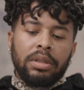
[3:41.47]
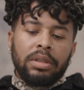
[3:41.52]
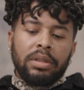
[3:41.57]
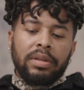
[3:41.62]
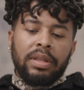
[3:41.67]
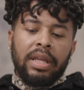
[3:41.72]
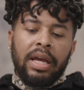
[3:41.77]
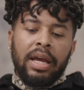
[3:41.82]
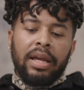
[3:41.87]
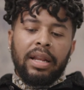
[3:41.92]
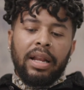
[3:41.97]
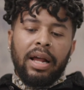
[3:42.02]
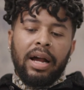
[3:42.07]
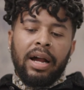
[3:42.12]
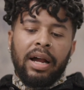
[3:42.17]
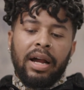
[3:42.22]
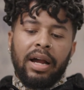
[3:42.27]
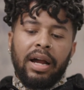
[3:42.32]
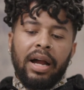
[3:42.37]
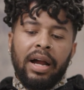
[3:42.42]
that
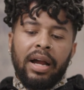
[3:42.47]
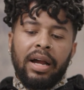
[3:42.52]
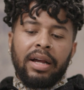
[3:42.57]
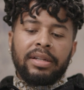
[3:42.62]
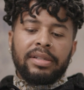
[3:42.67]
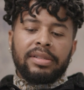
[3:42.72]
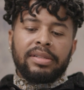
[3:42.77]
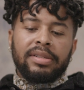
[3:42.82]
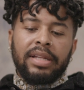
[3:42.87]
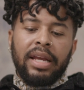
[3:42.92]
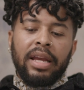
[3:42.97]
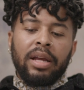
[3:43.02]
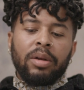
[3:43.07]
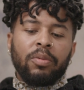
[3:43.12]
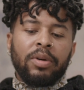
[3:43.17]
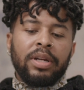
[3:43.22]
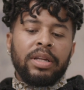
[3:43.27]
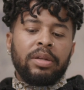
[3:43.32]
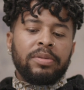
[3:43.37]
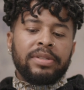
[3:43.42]
I understand
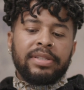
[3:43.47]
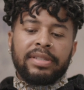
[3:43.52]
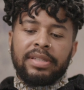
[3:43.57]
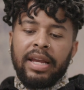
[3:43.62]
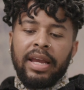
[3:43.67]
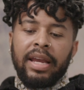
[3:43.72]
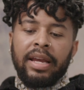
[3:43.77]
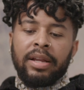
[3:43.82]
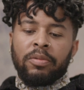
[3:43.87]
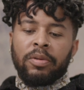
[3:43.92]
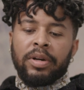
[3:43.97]
what he was saying,